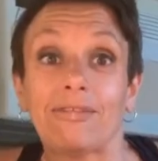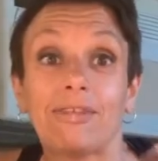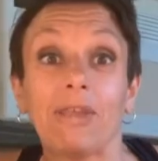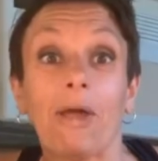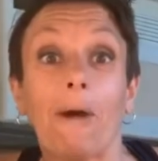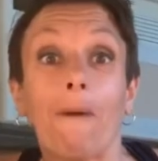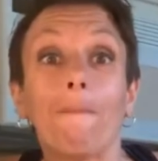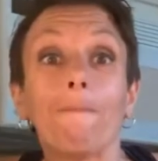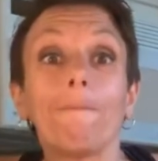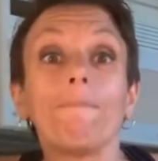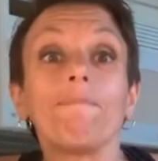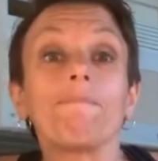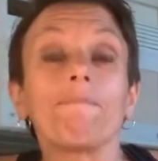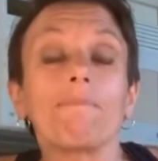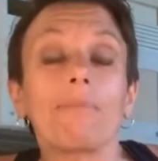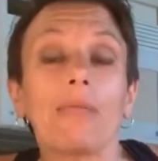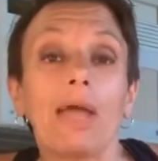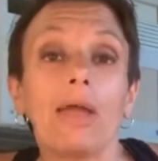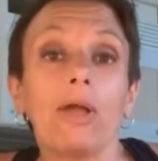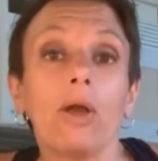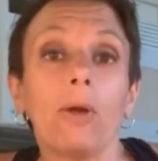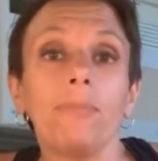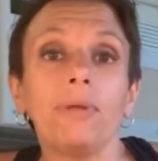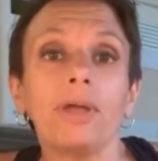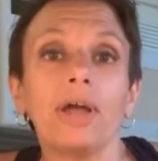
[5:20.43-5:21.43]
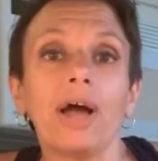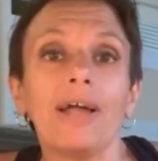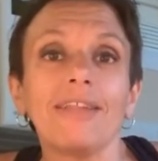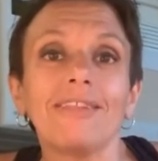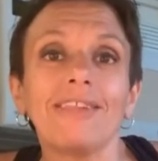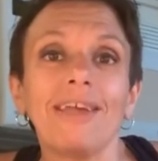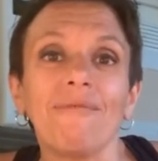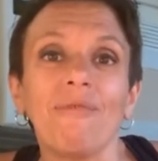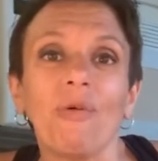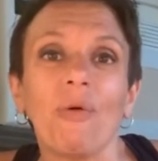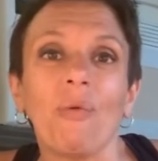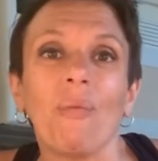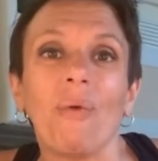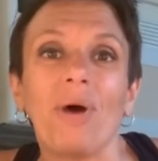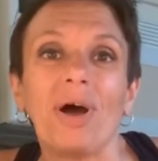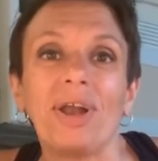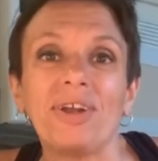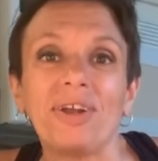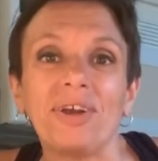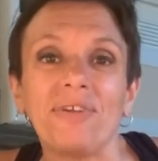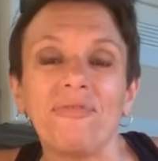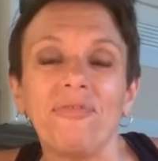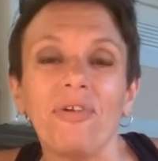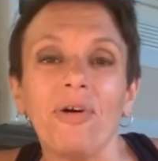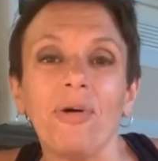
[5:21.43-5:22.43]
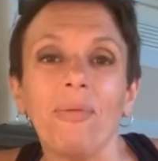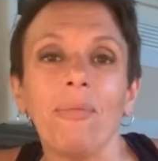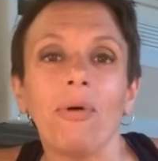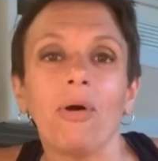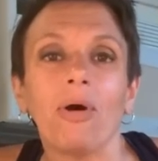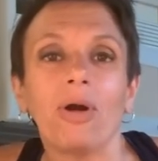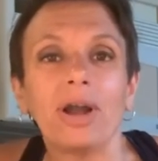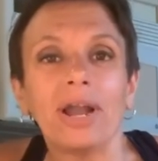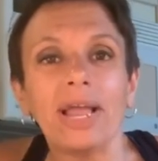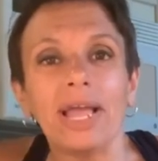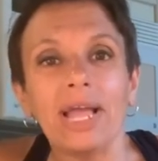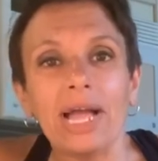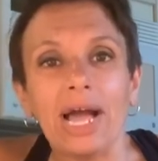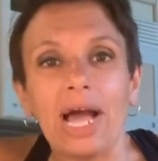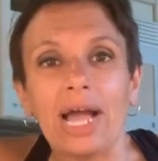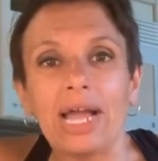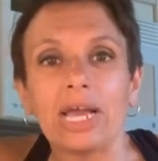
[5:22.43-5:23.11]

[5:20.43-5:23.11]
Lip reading: So I hope you guys have a wonderful morning.